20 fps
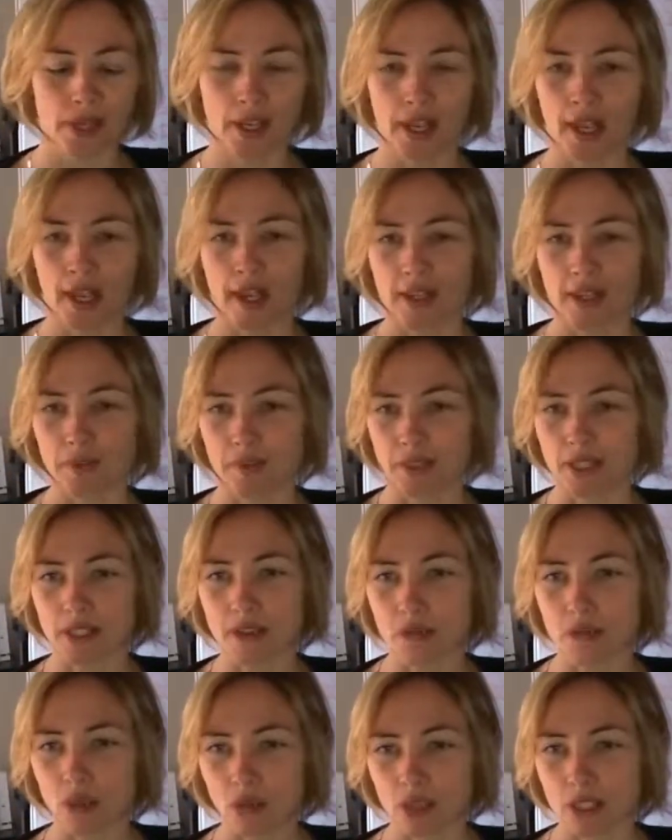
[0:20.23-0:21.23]
And it was in a
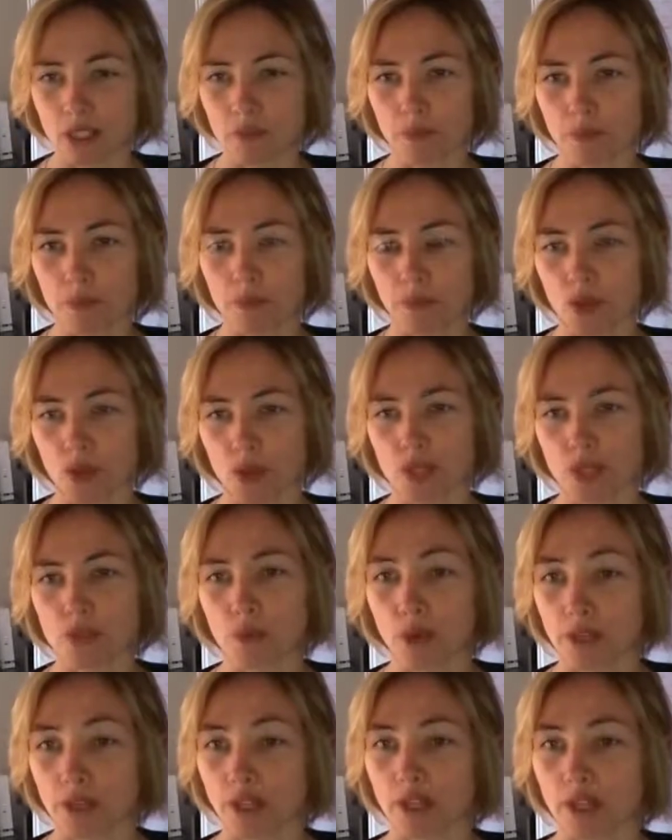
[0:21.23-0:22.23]
mortgage
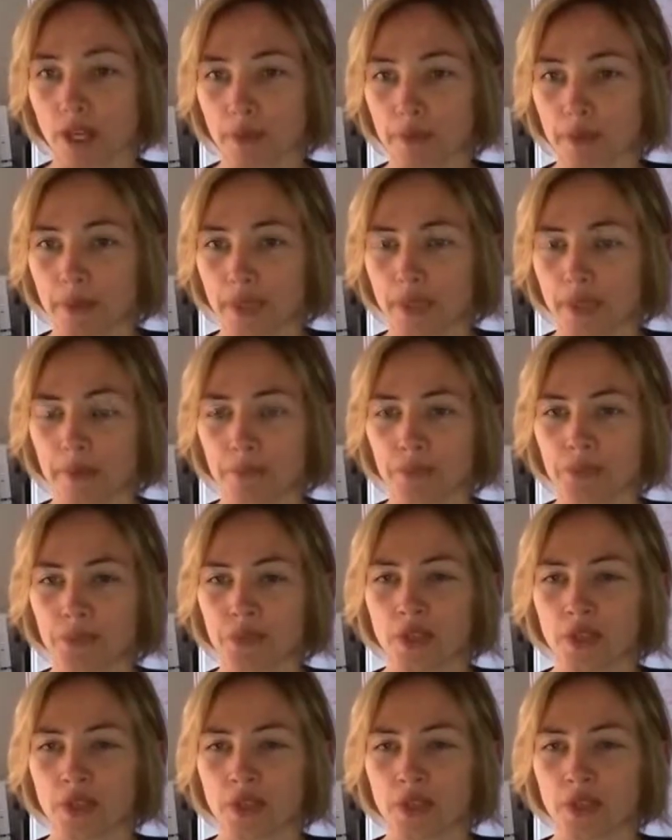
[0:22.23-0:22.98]
broking company.